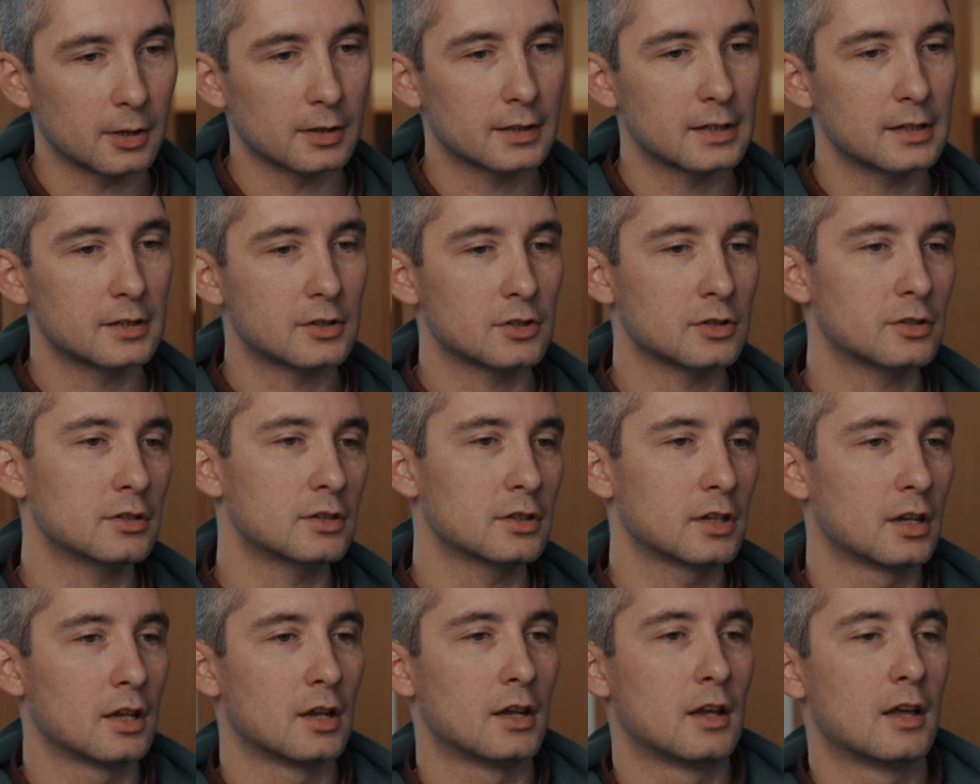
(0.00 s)
teachers,
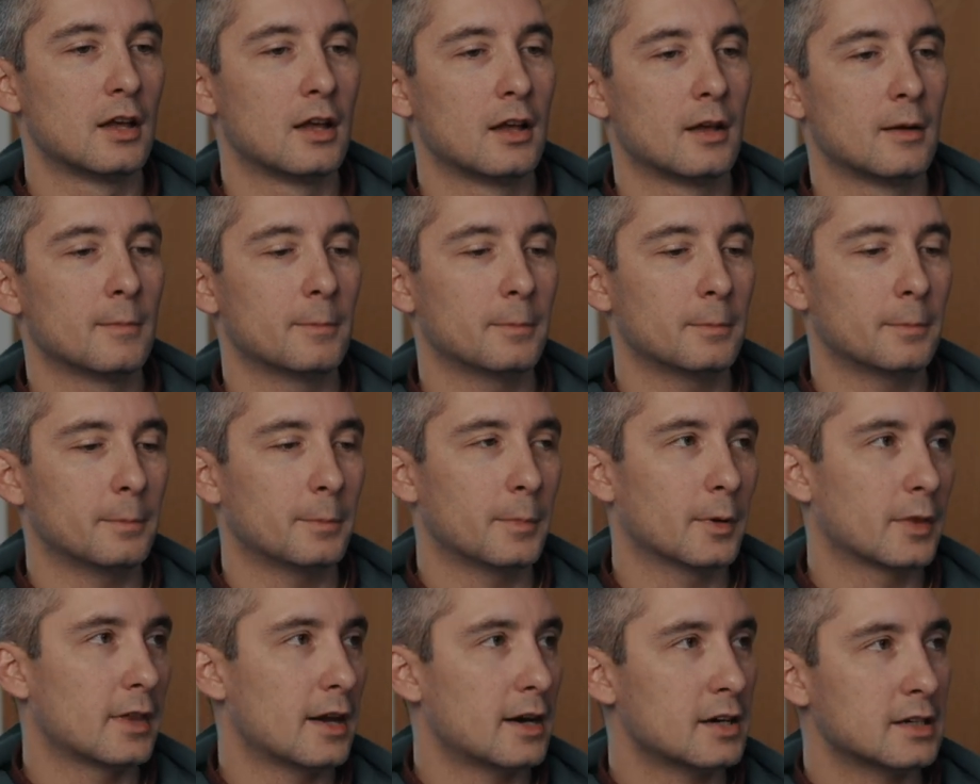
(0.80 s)

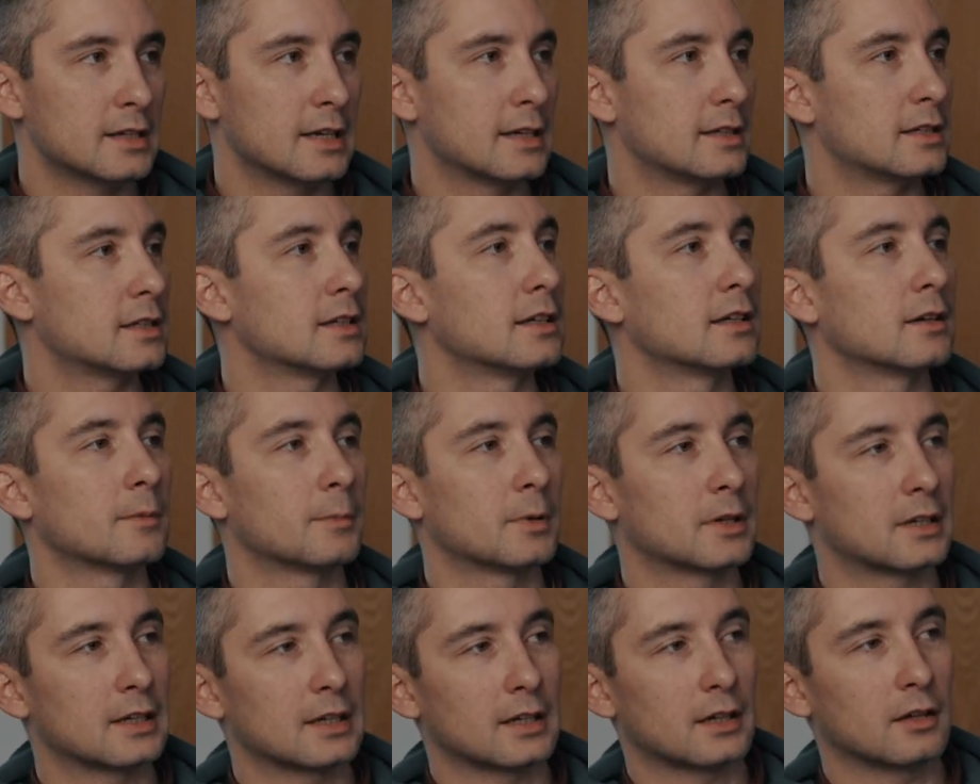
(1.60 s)
but they're teaching in a
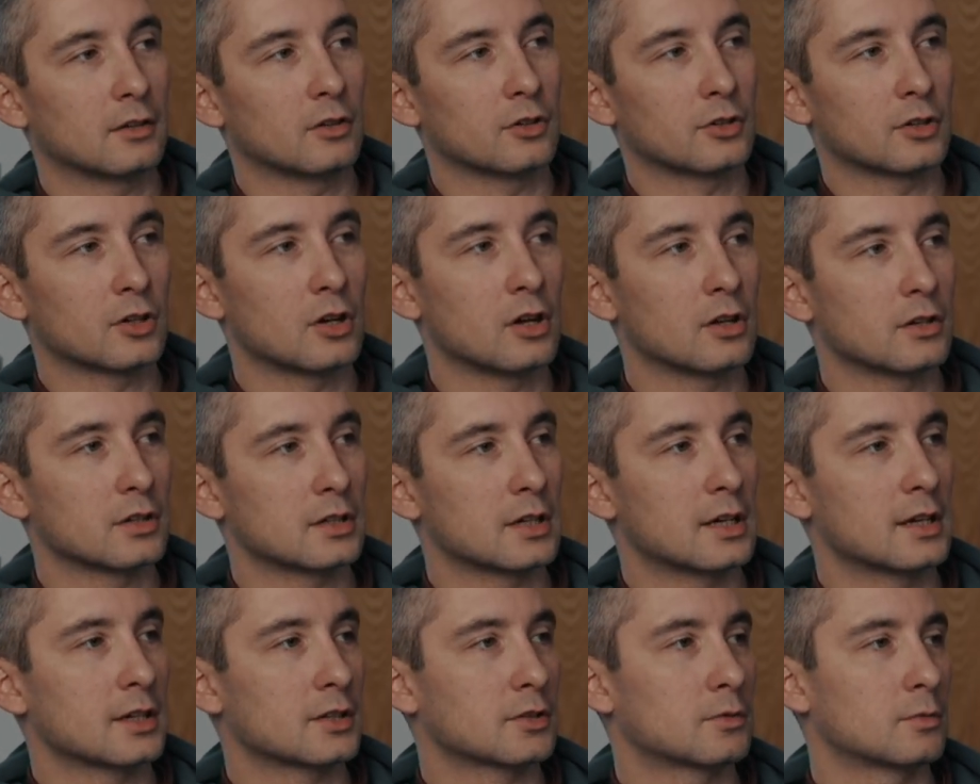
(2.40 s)
particular
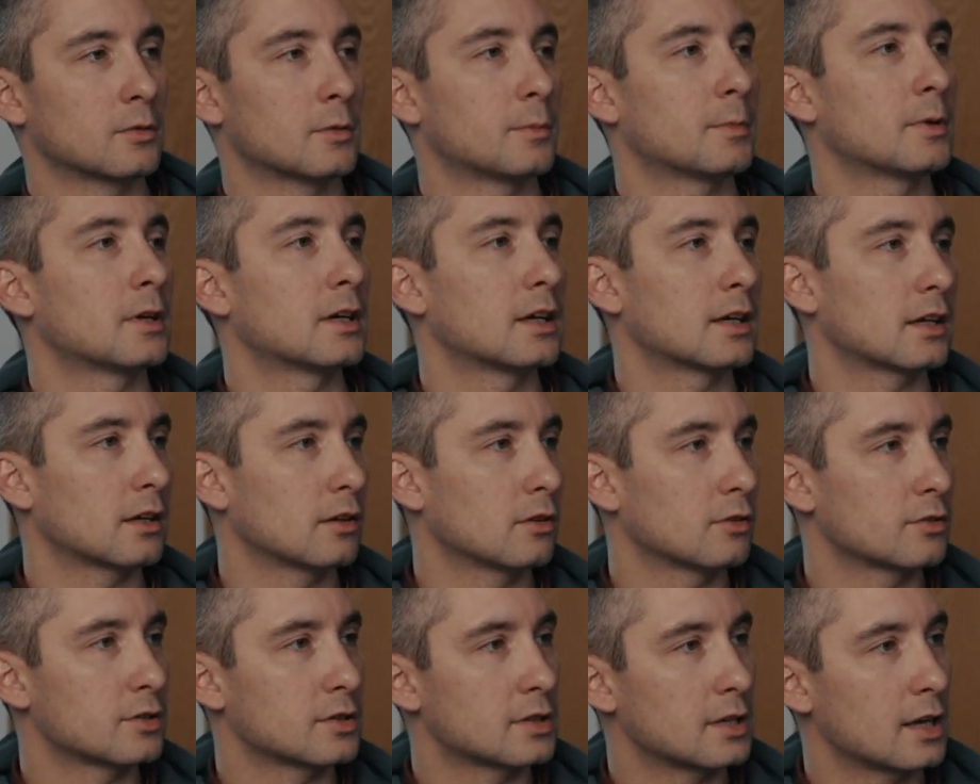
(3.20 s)
context with a
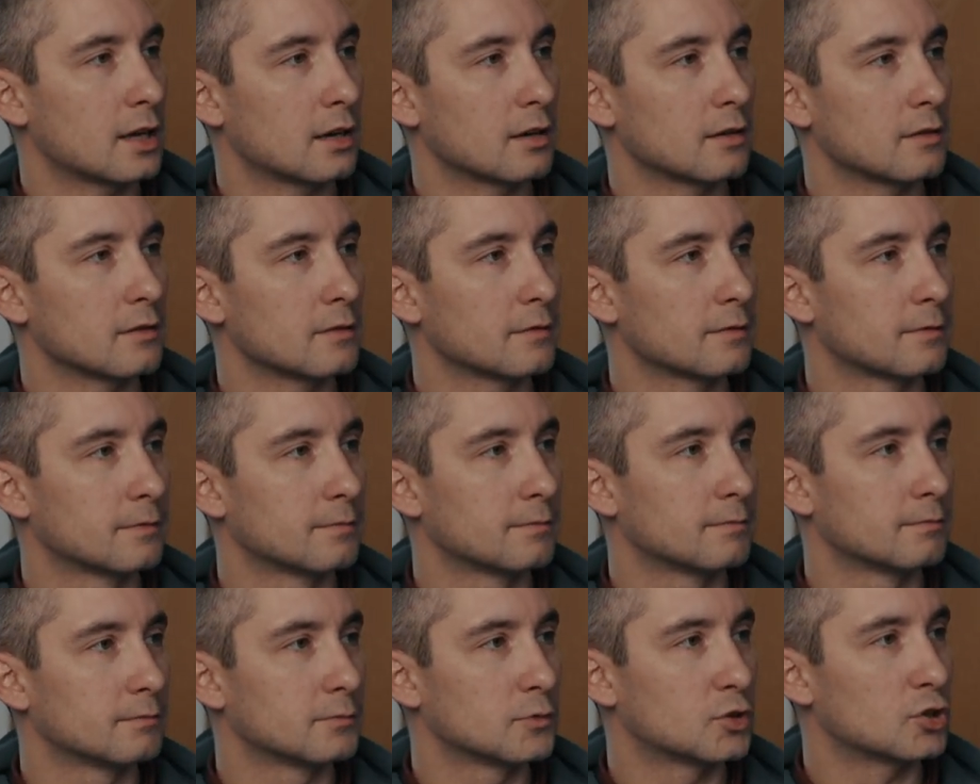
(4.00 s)
particular set of
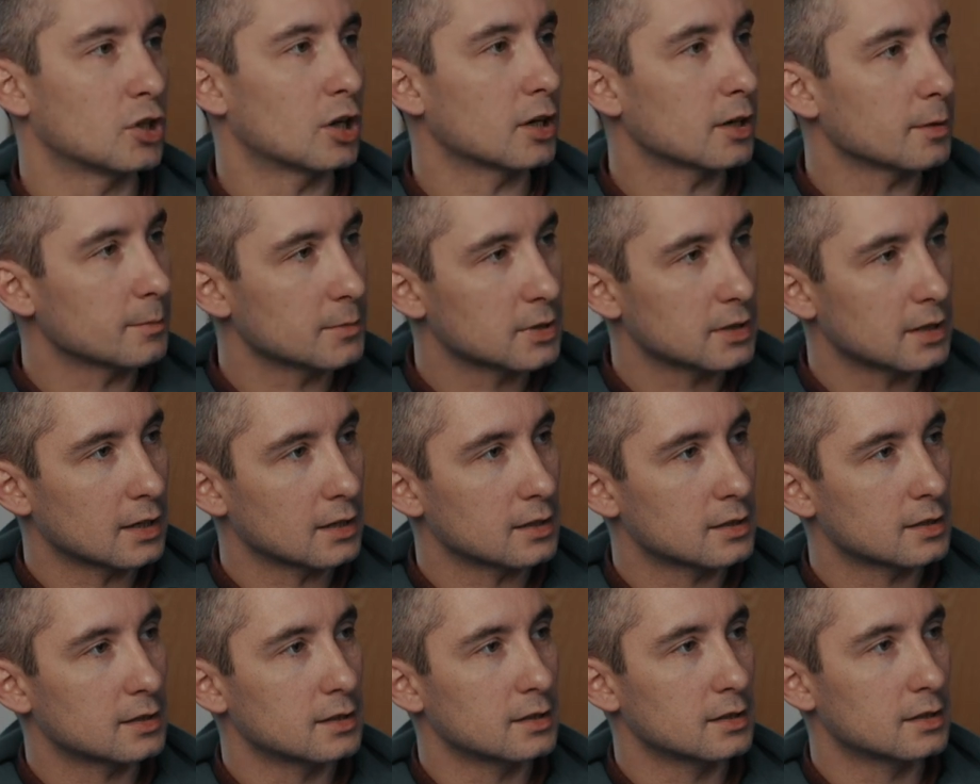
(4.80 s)

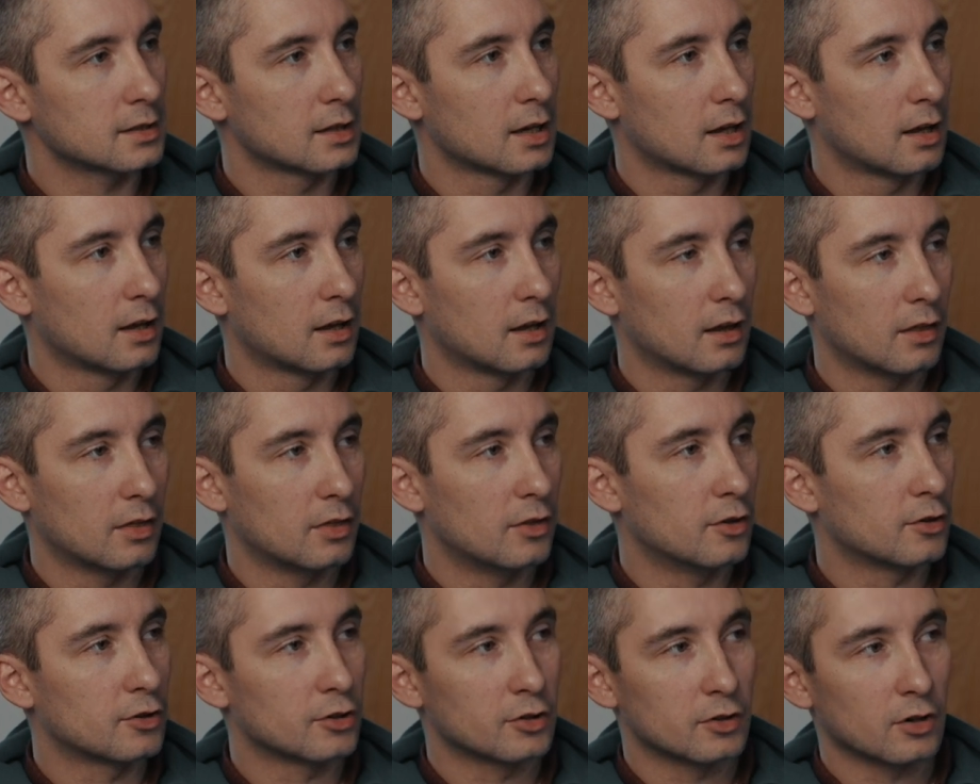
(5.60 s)
circumstances
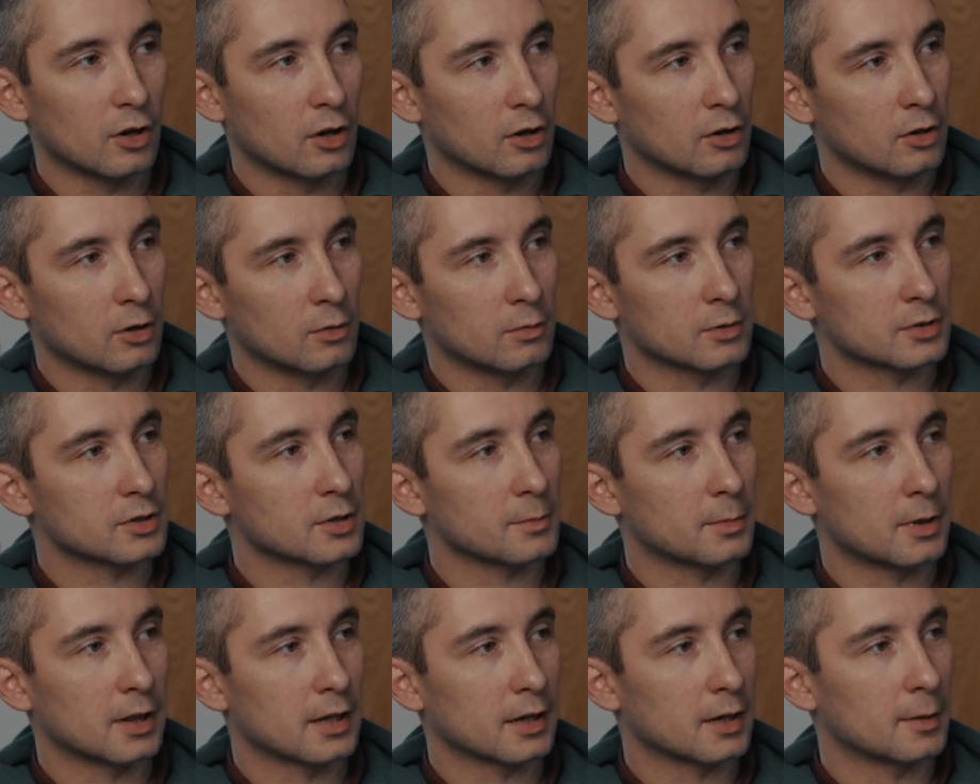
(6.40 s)
that are not always
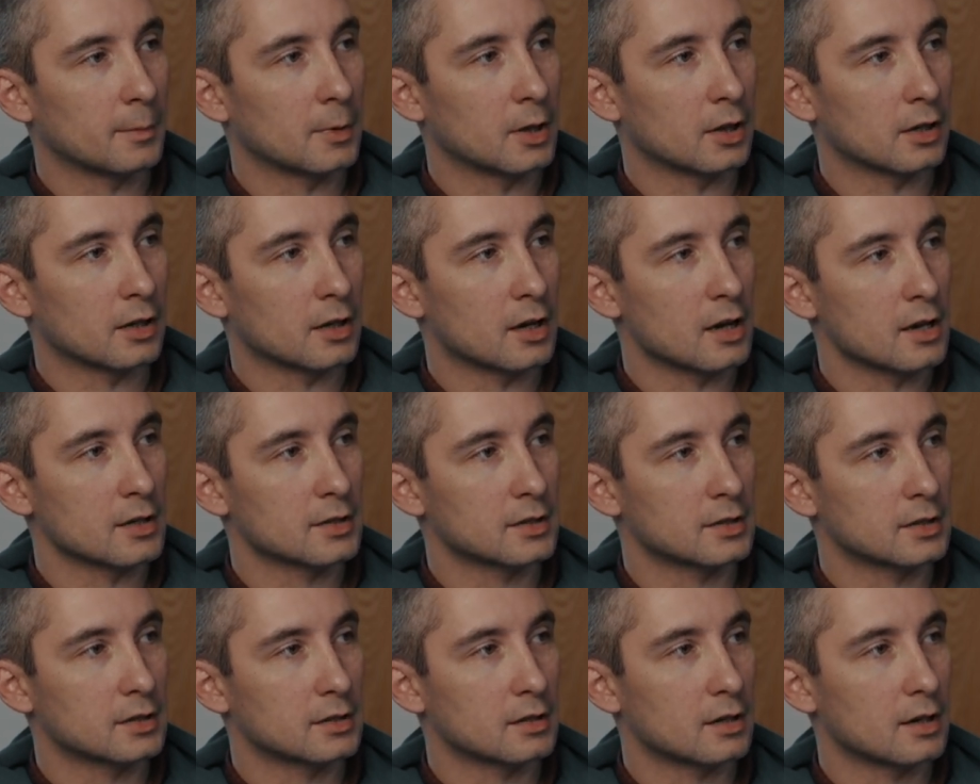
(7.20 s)
applicable to
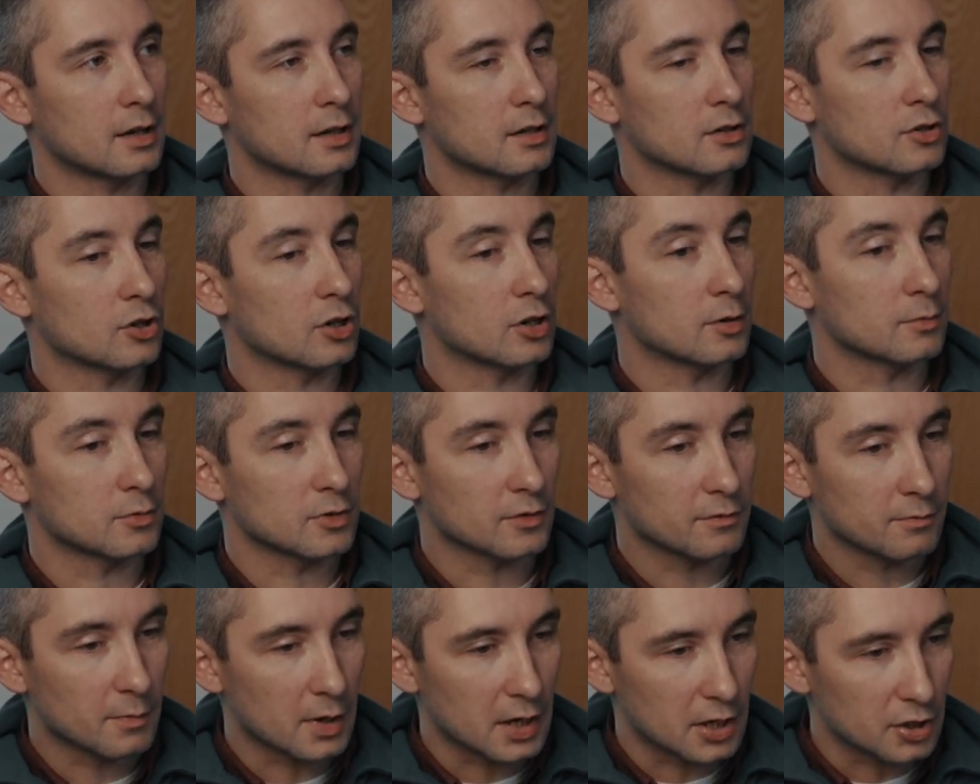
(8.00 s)
us in terms
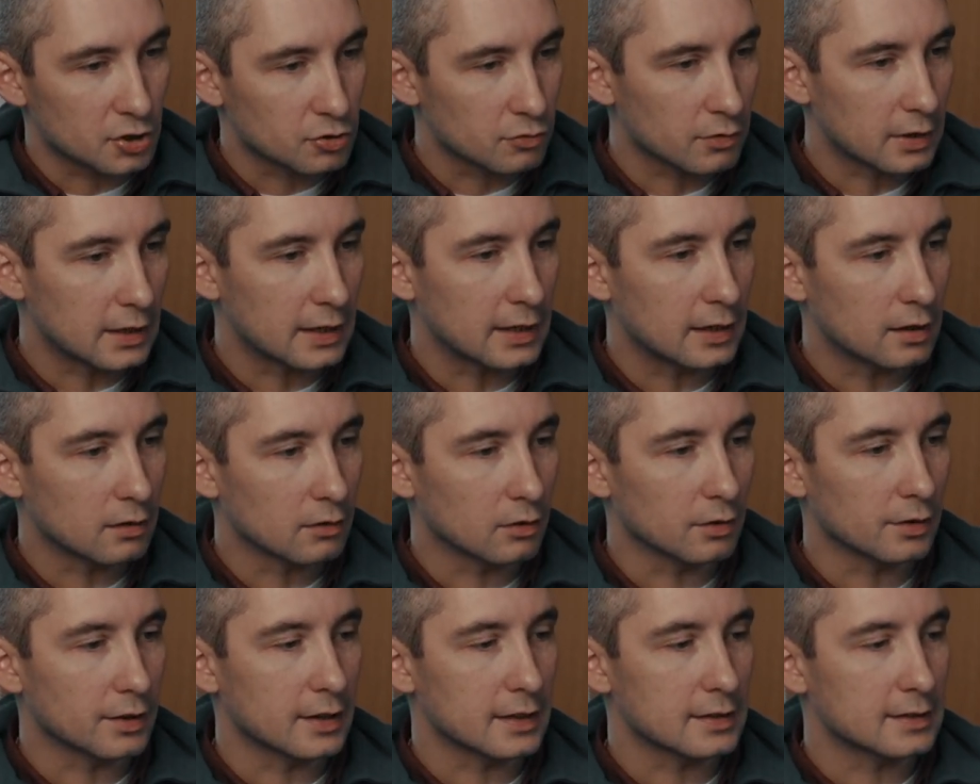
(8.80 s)
of ministry here
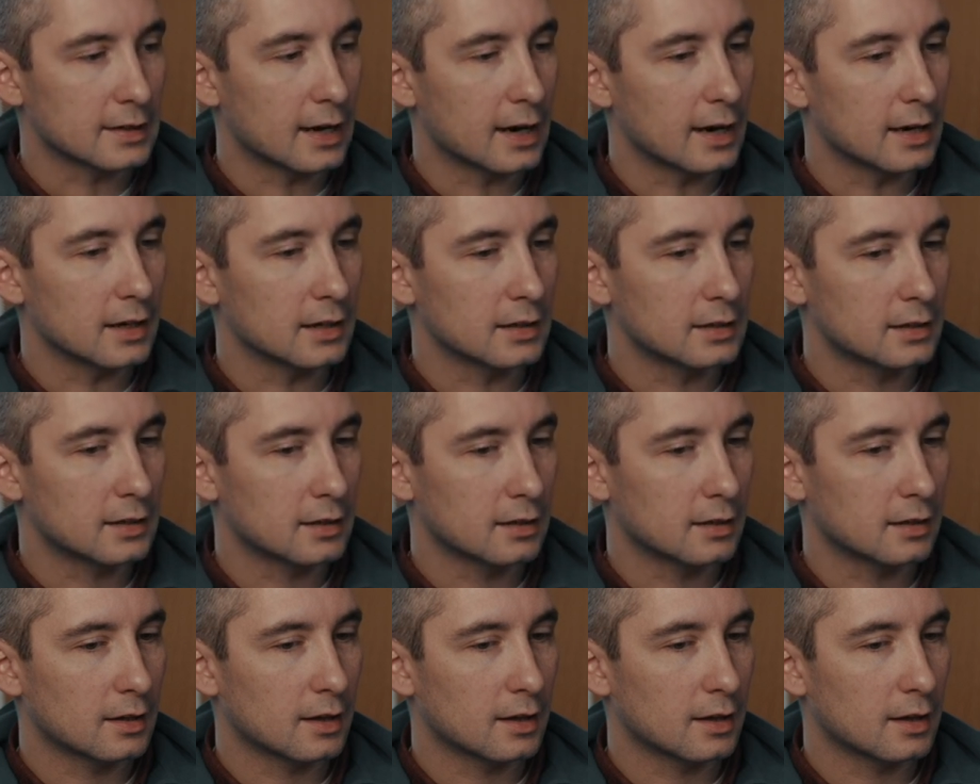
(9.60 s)
on this island.